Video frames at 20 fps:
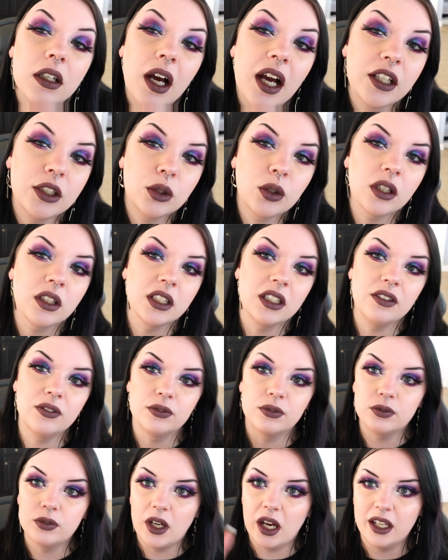I
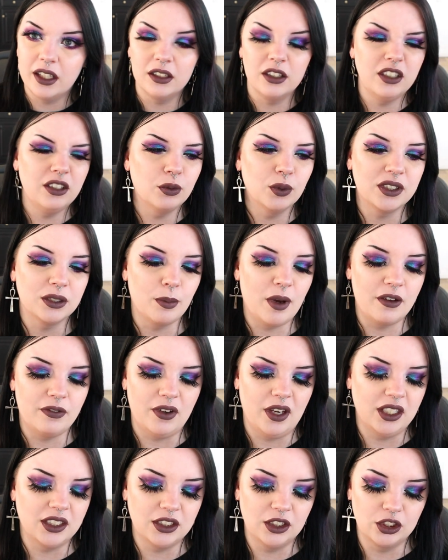leave what's on my
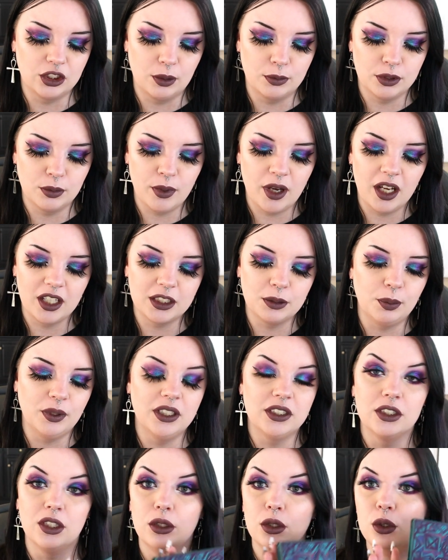face in the description box, but
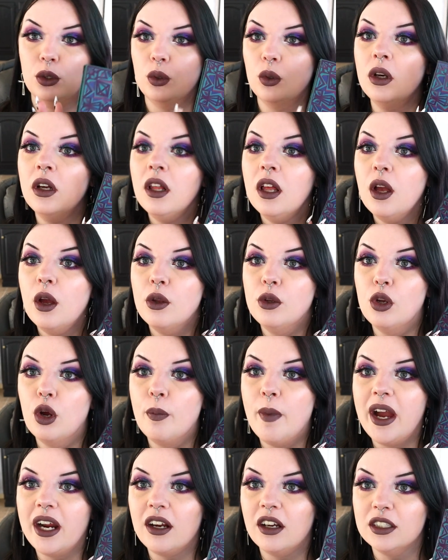it's the new
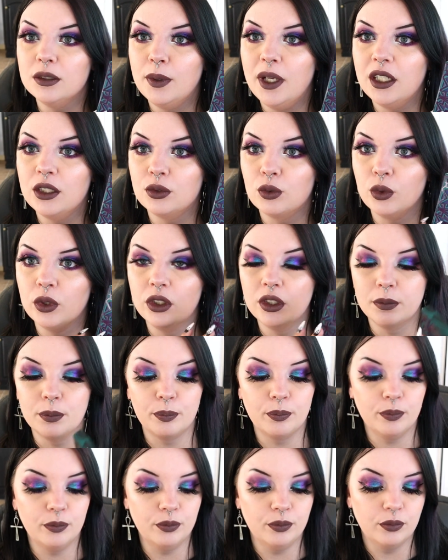Nomad Cosmetics
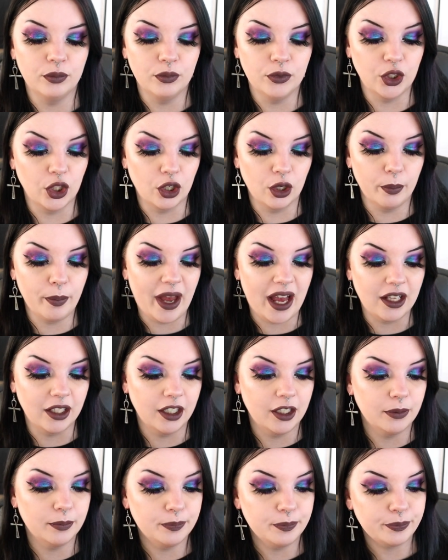Royal Europe
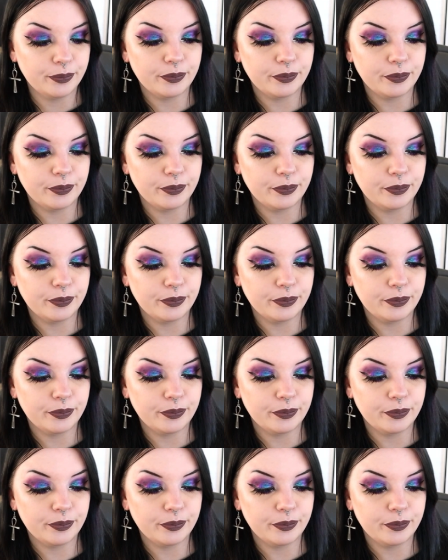palette.